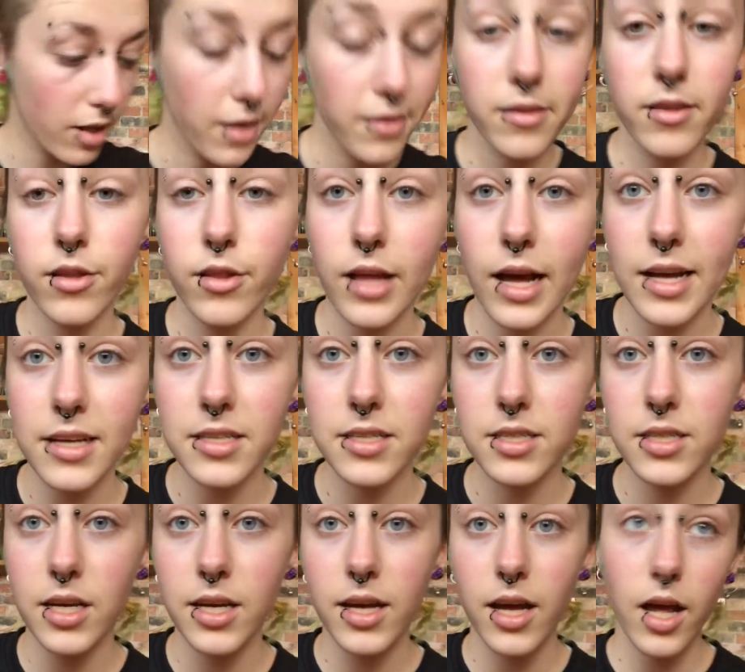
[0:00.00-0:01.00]
The last
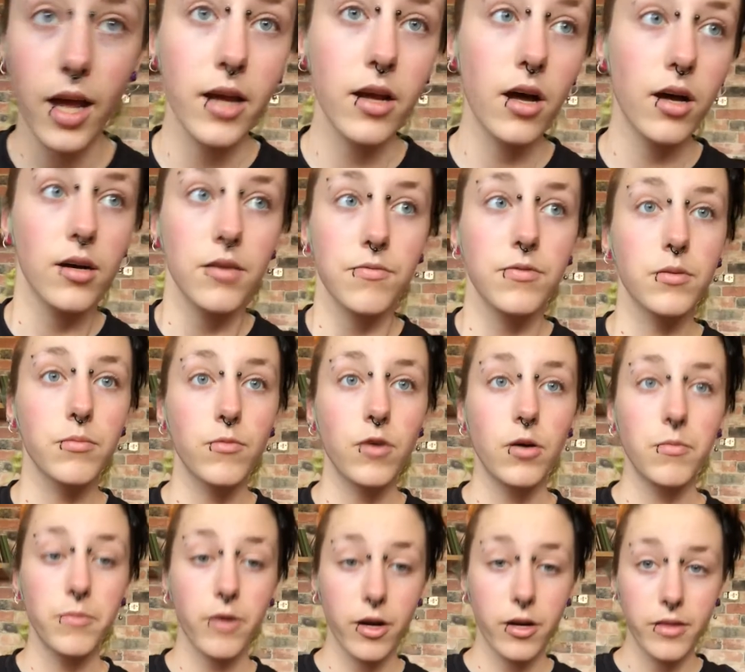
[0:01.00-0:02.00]
thing I got from
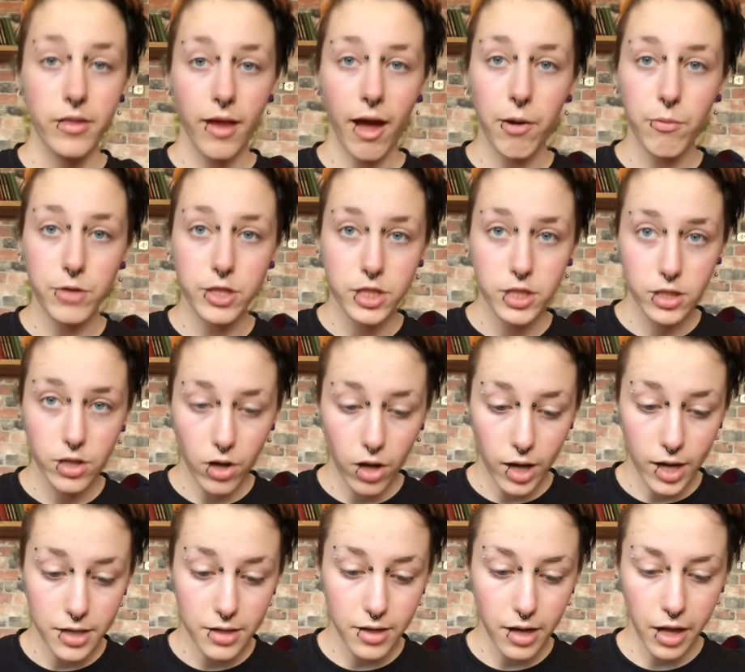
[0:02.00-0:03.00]
Walmart that was
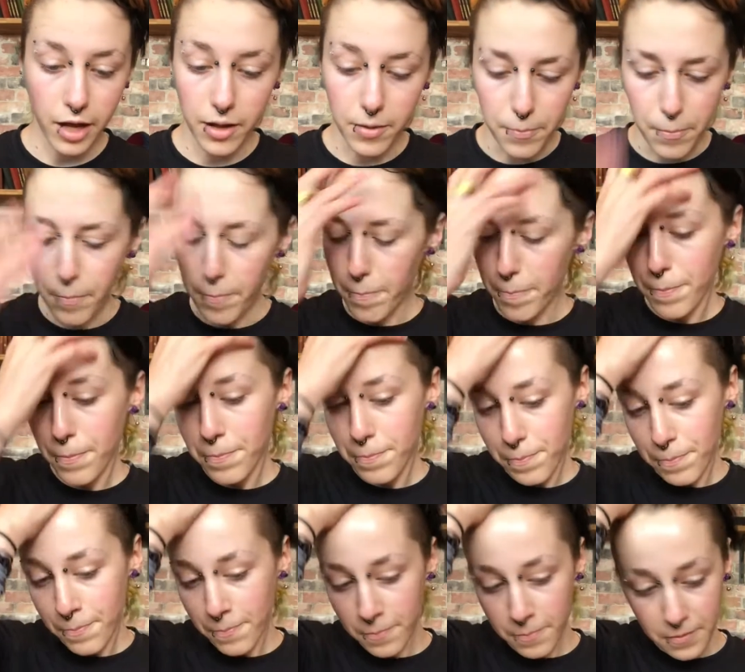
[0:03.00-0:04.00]
not, um,
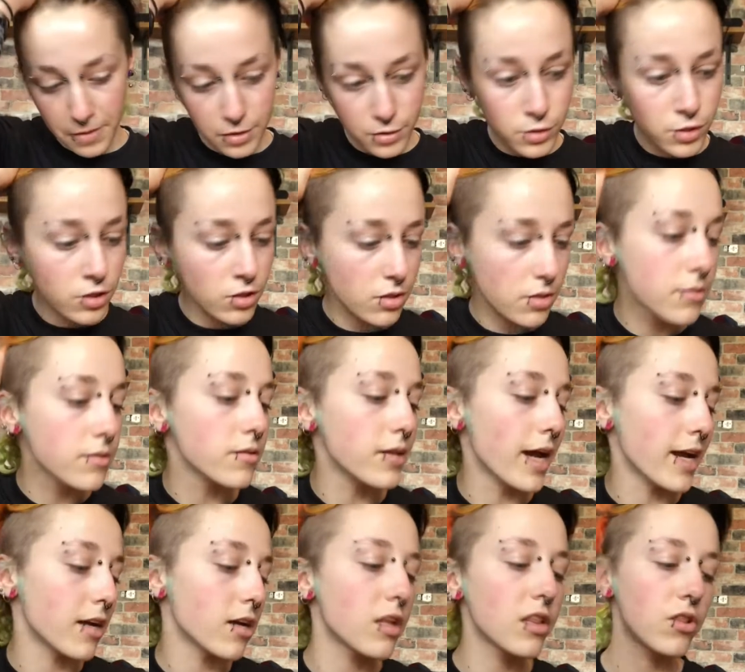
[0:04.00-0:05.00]

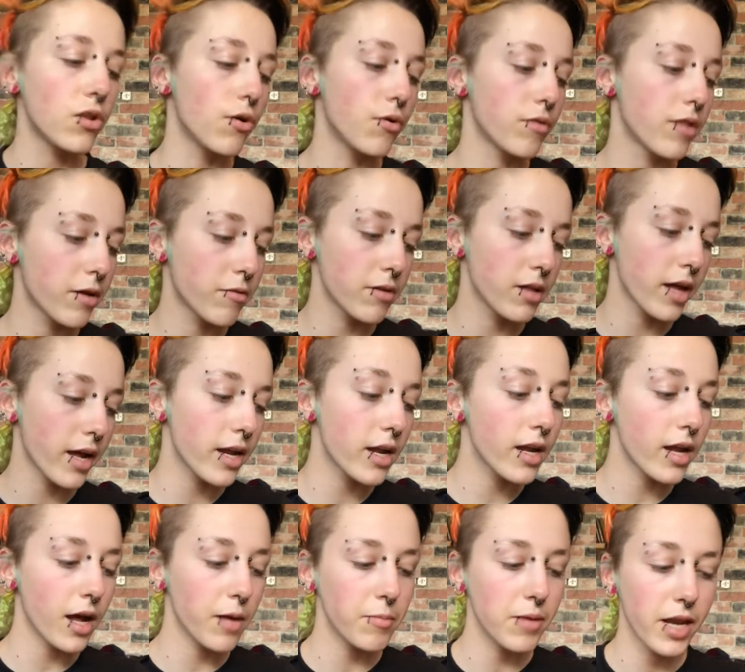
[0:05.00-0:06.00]
like clothing
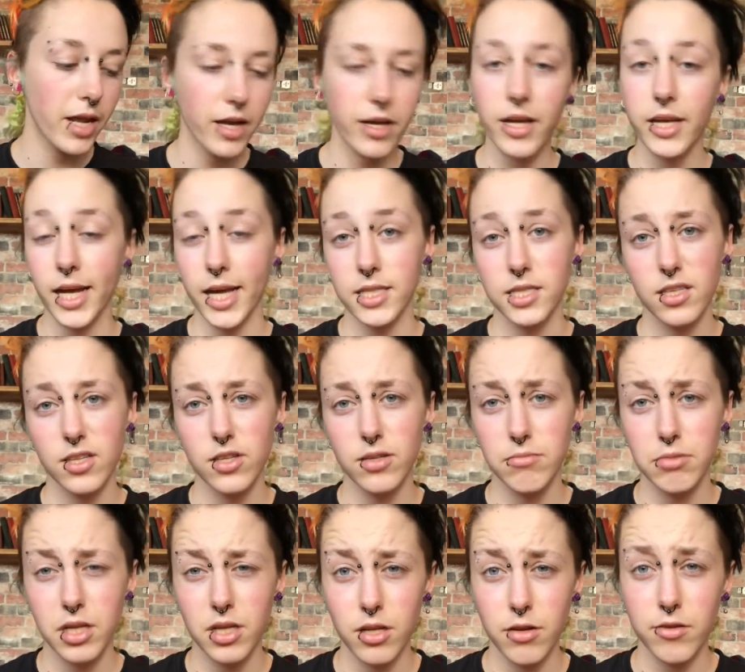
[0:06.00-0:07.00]
related. I mean, I guess it could
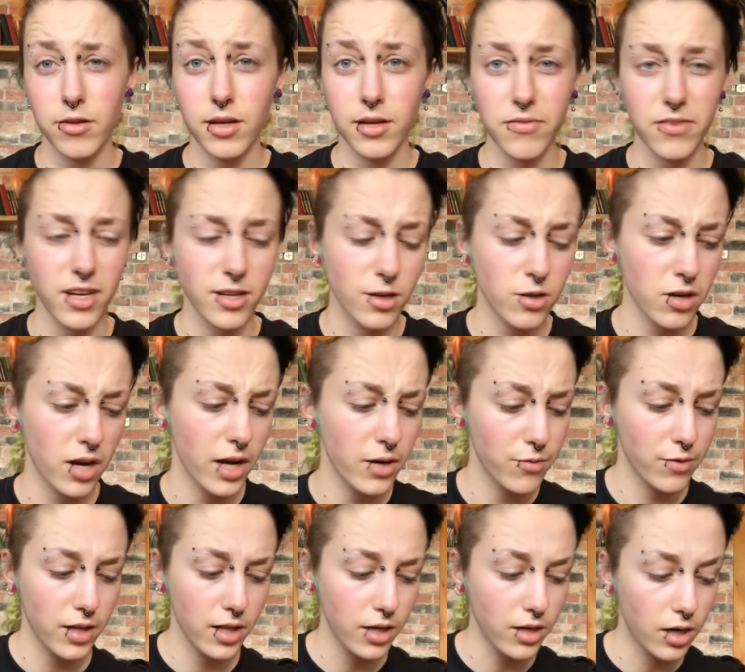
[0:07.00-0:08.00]
be clothing if I tried
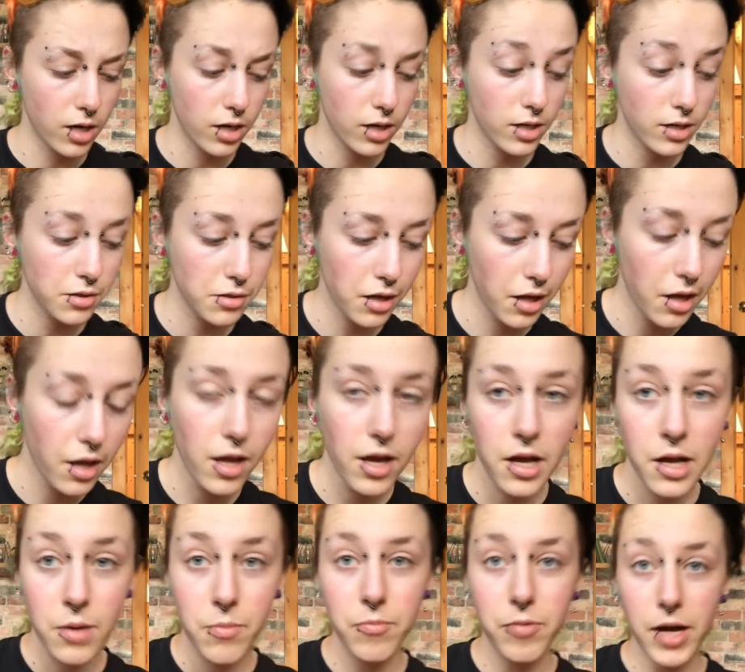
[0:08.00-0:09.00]
really hard.
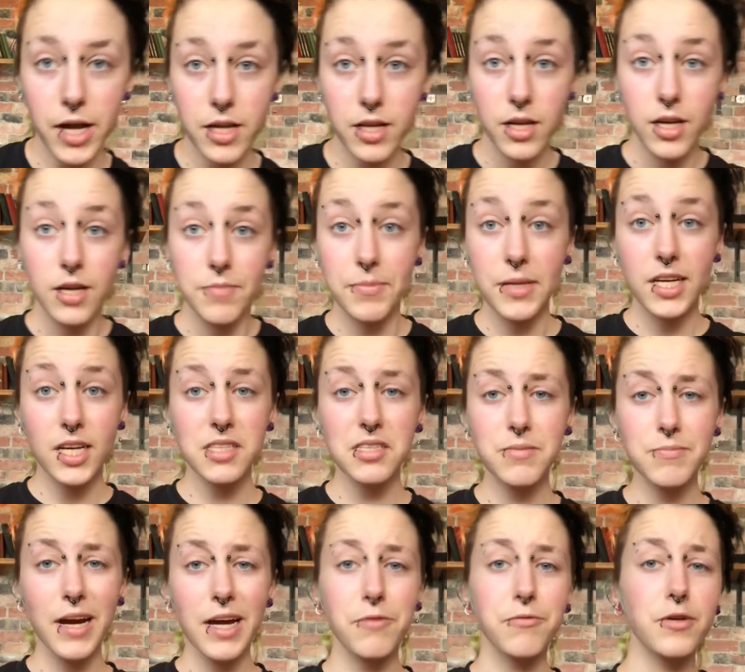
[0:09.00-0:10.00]
But because
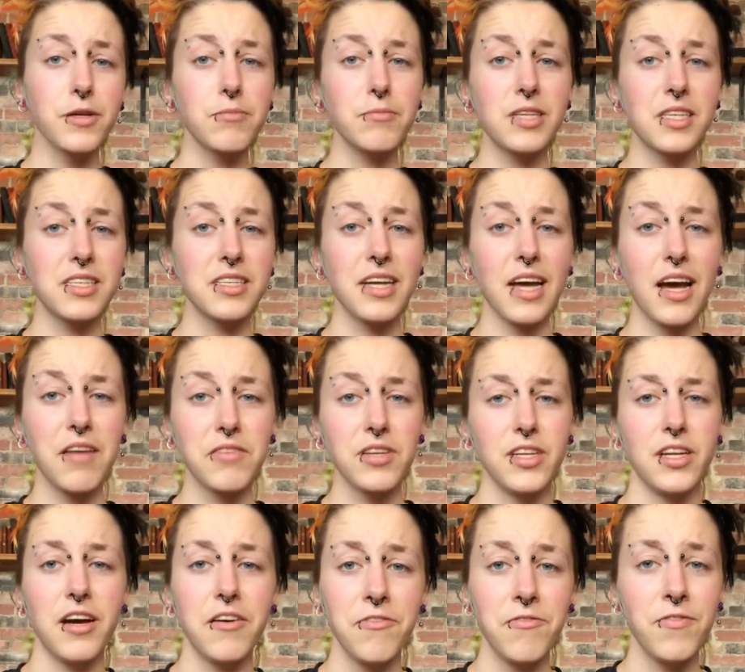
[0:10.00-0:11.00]
my room doesn't have
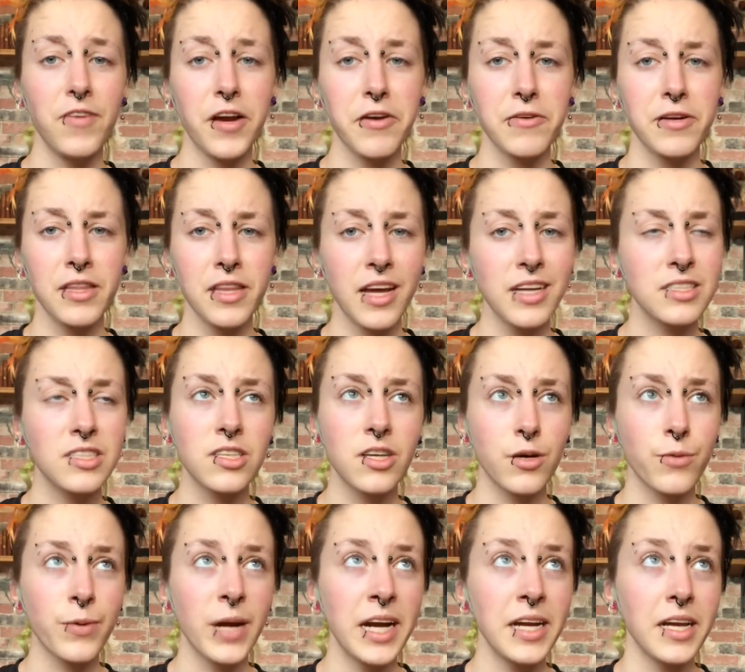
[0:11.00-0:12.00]
enough fairy lights
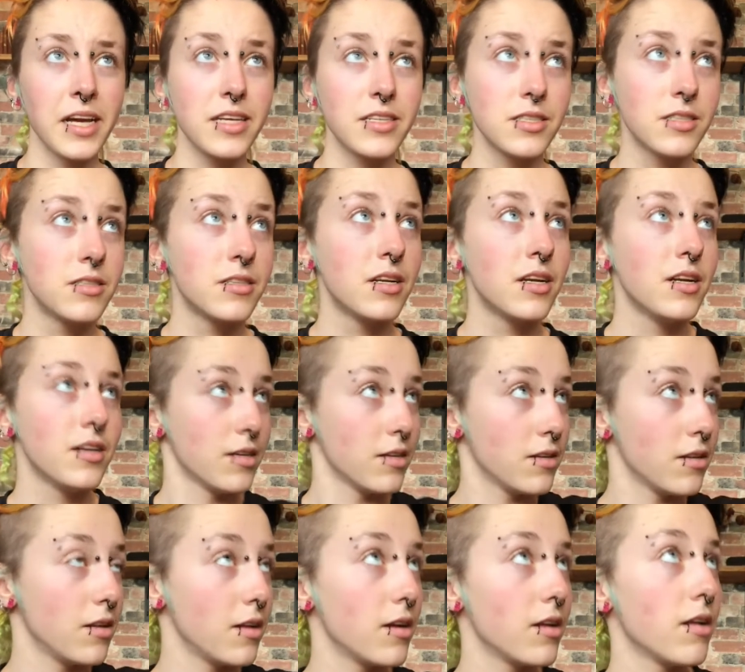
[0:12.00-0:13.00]
already,
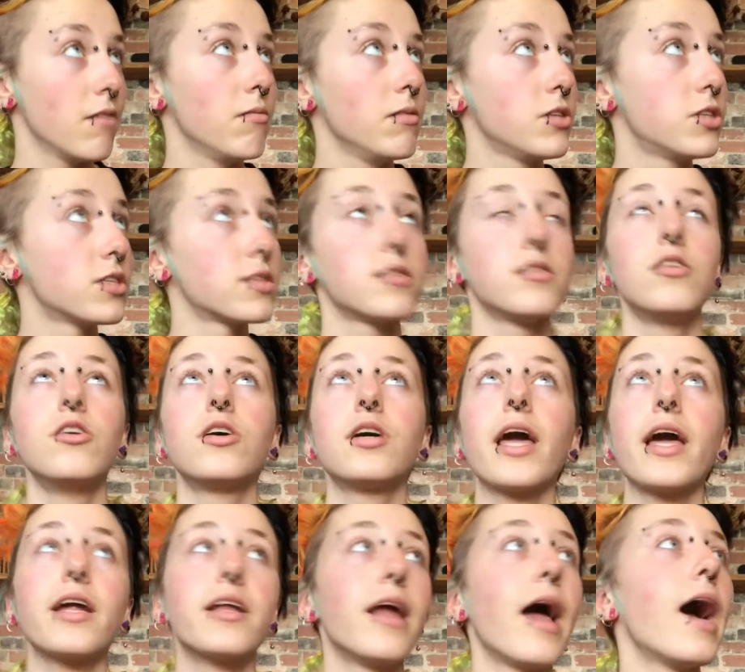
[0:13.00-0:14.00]
just
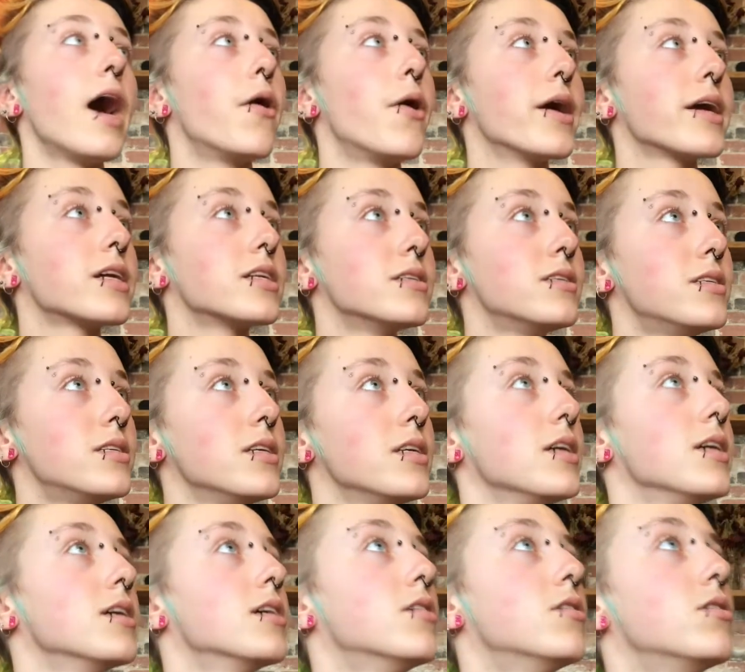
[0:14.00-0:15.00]
looking now, I can
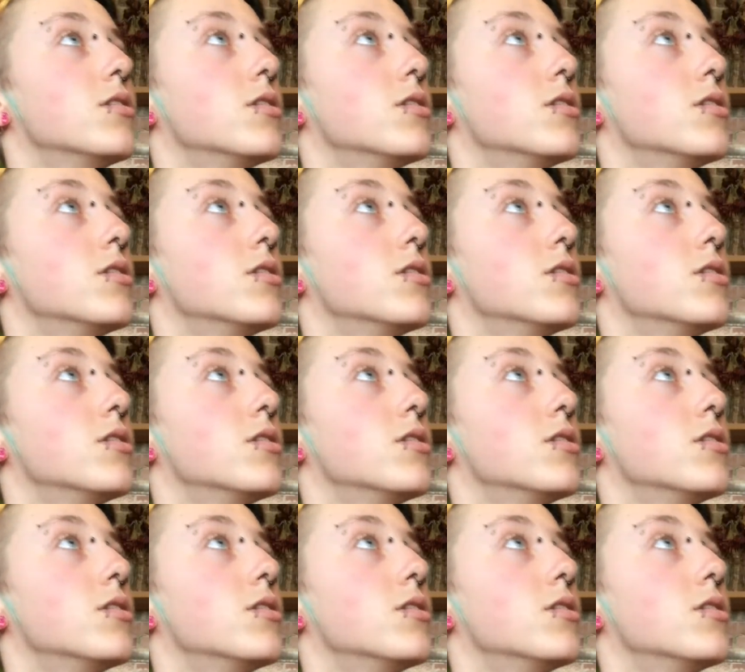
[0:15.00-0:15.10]
see